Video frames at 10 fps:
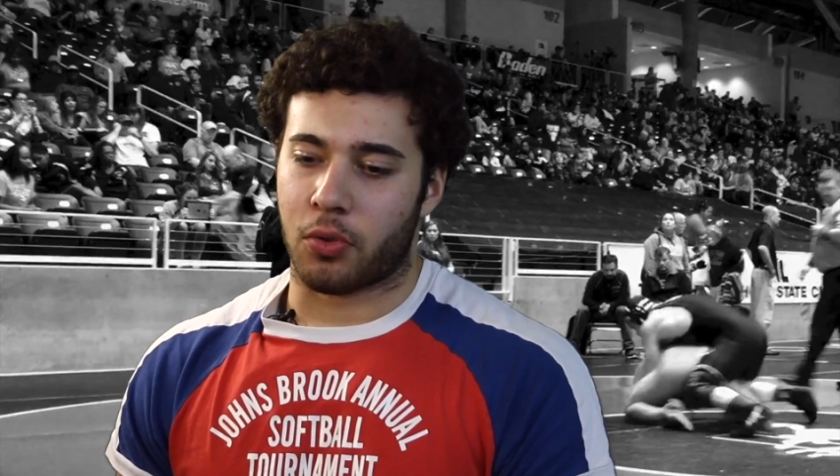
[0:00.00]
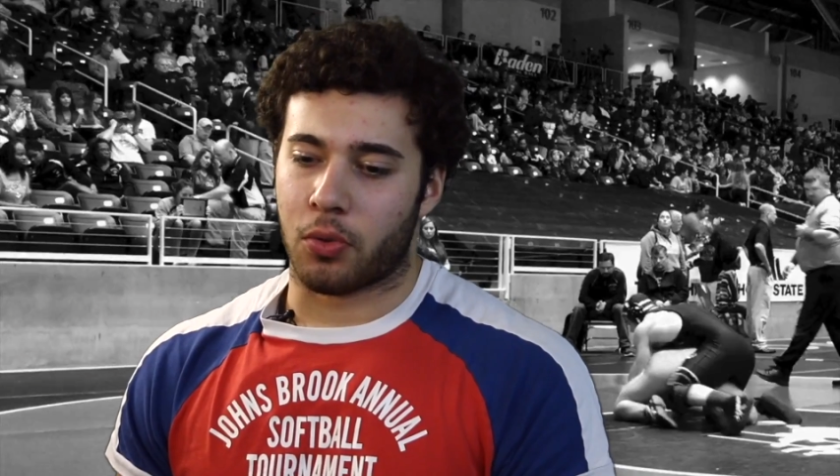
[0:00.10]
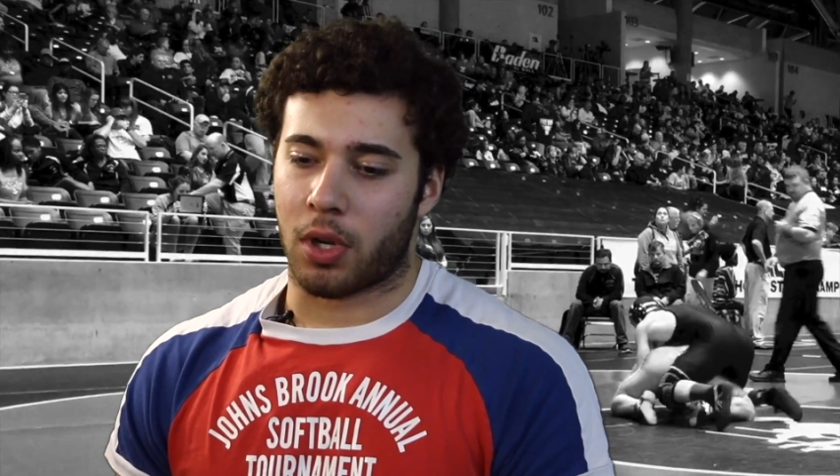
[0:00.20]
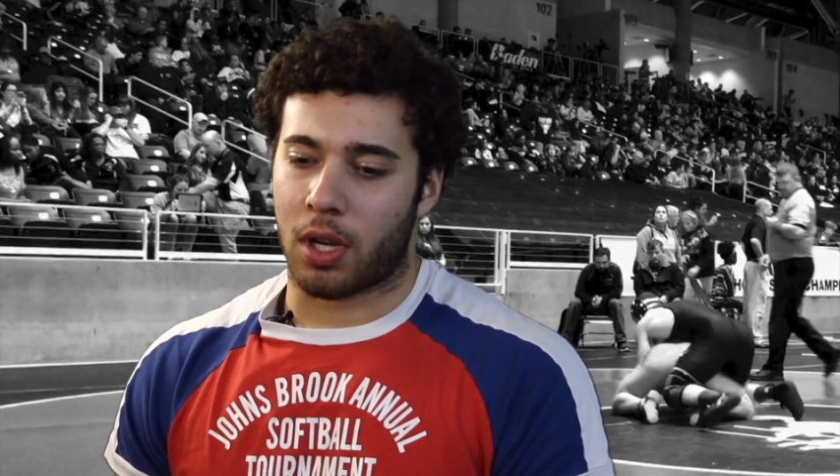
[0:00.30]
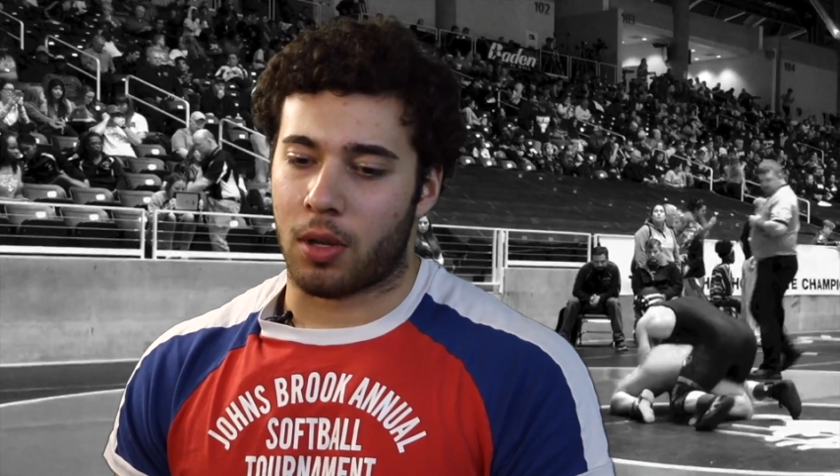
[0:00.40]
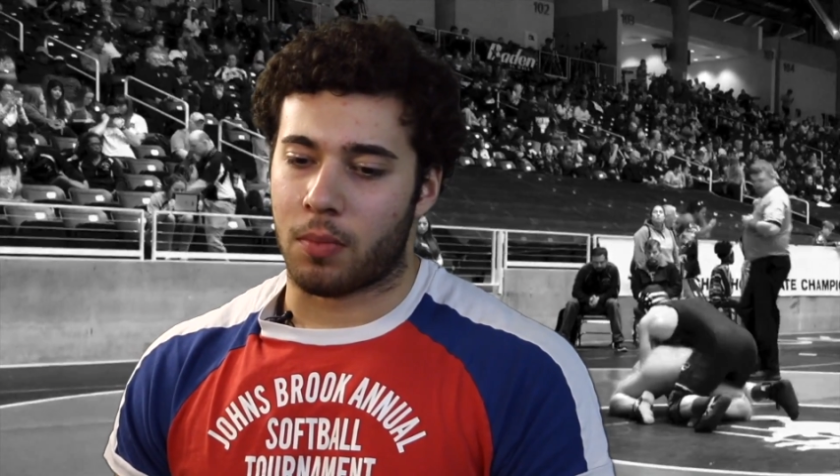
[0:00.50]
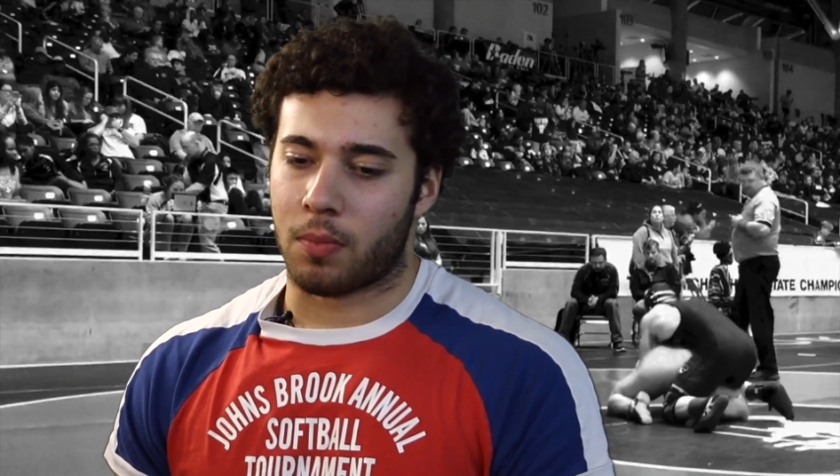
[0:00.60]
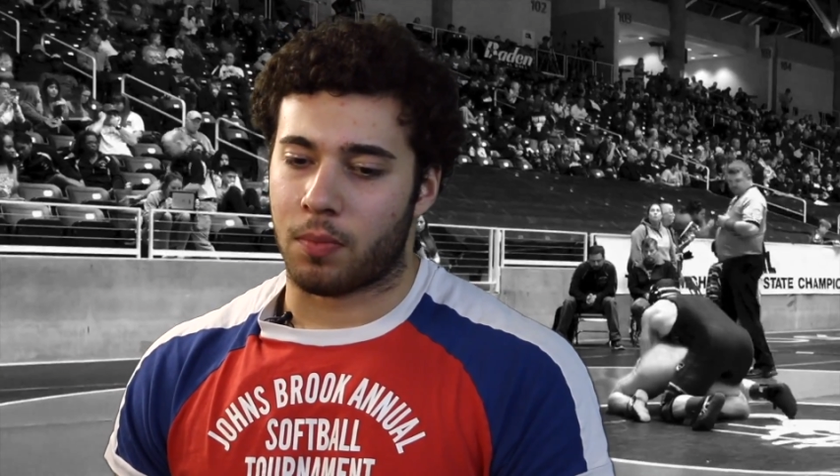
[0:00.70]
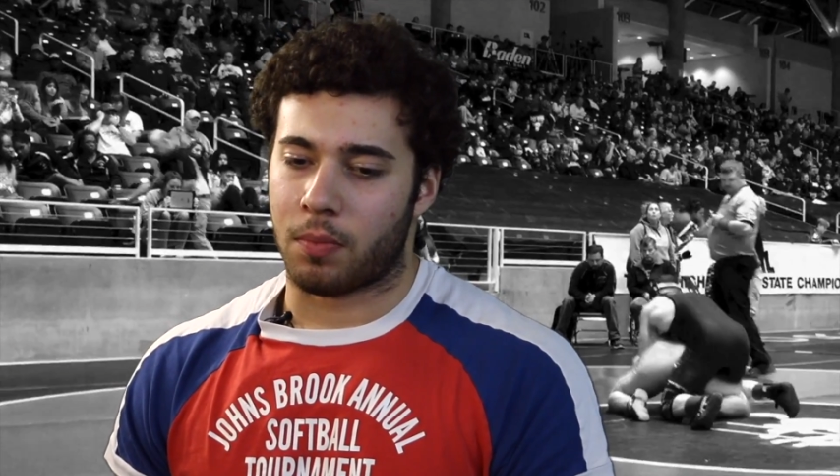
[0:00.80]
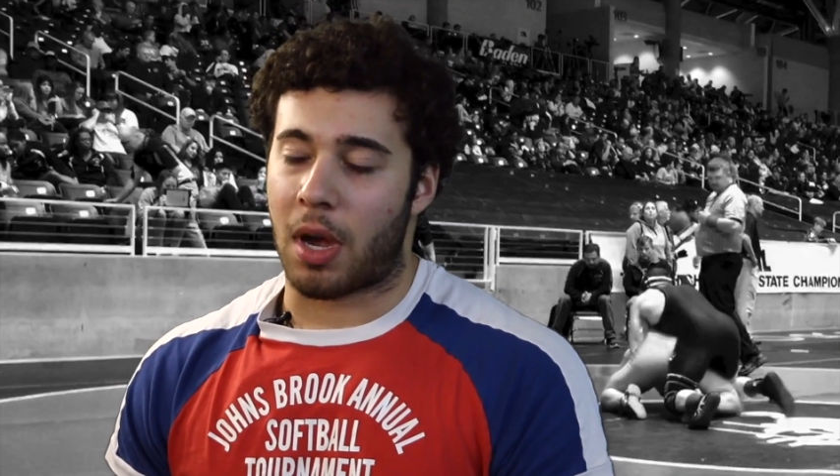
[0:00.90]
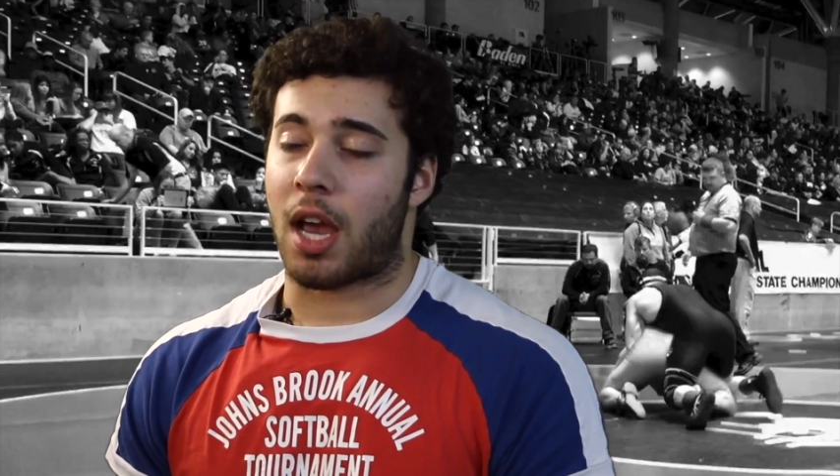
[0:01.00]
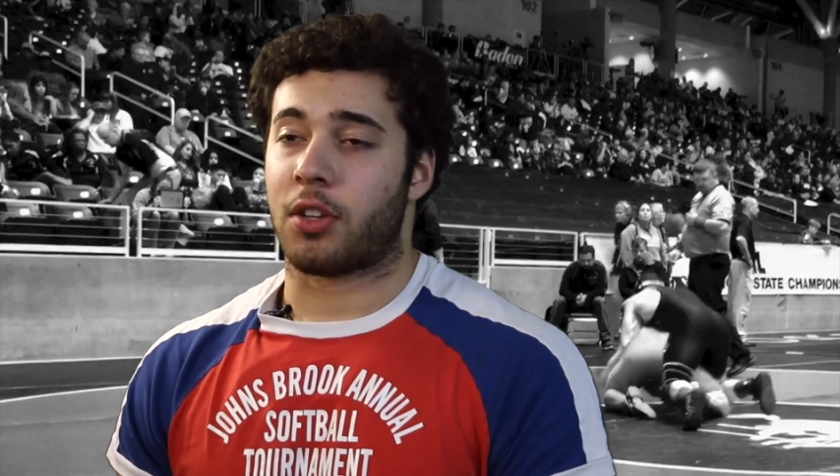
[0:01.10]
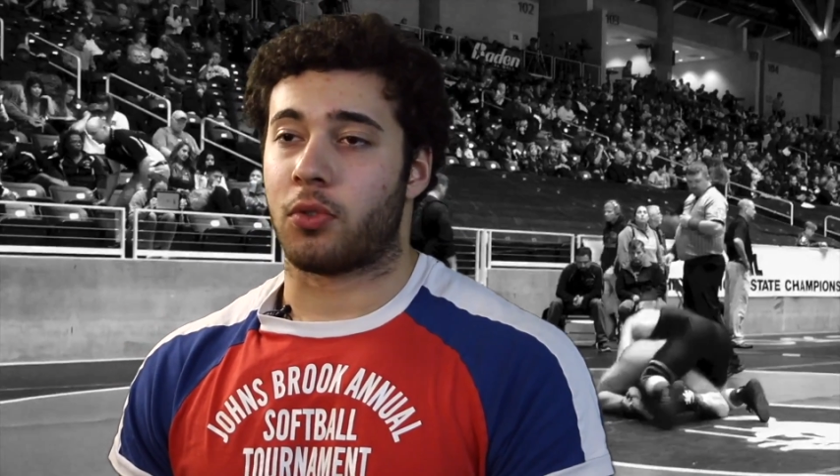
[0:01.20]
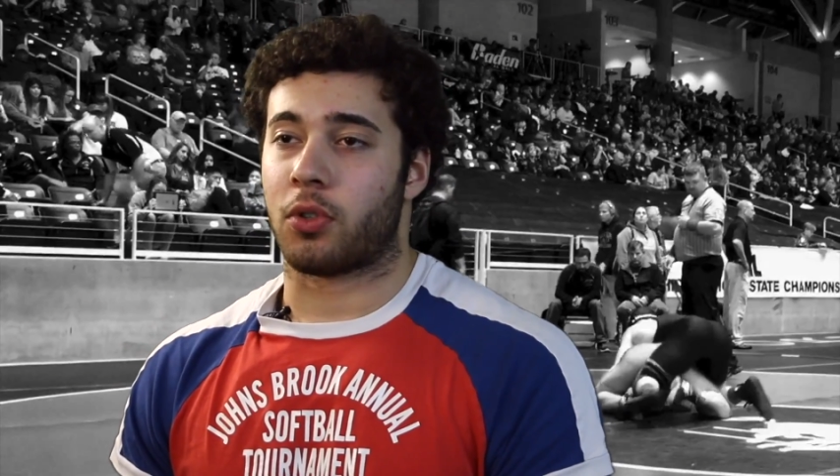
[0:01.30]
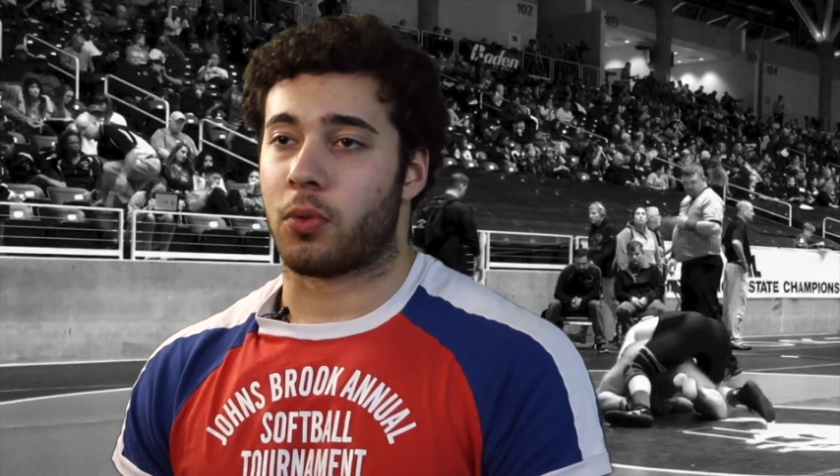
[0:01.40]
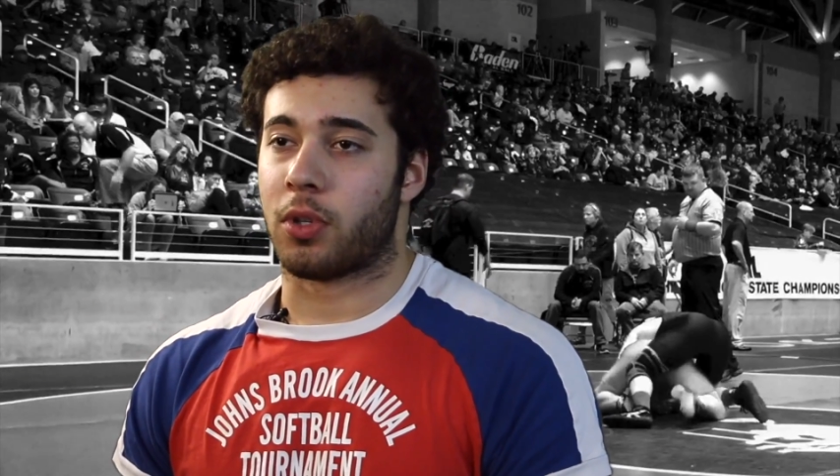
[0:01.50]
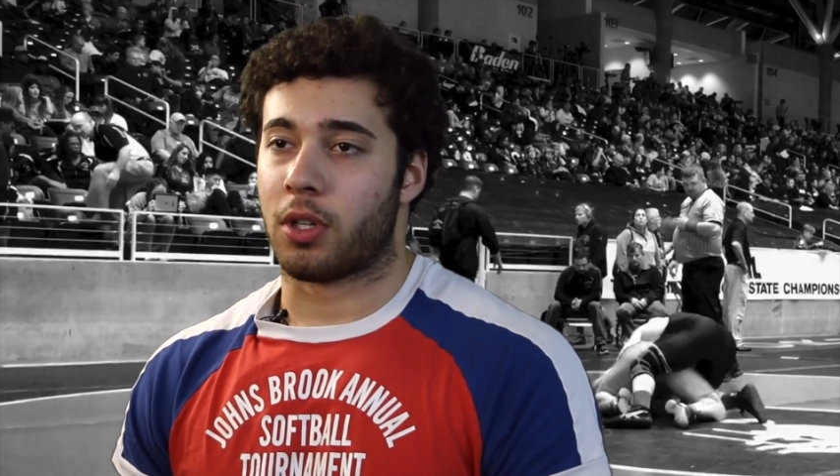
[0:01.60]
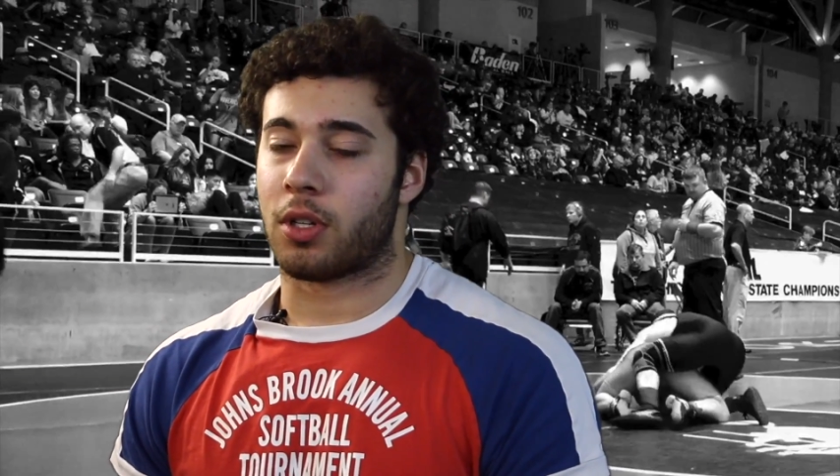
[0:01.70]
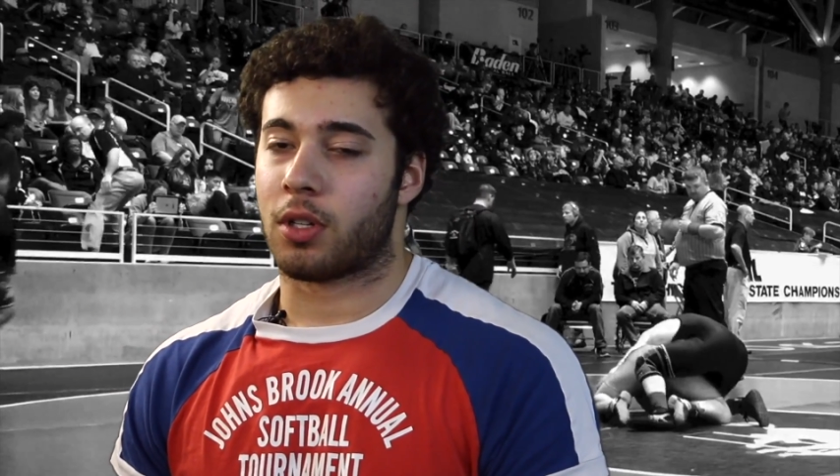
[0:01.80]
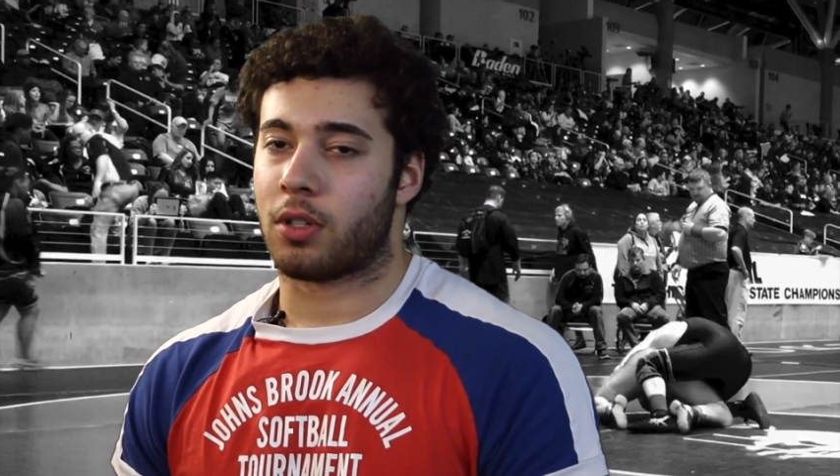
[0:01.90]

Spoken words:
through my high school career.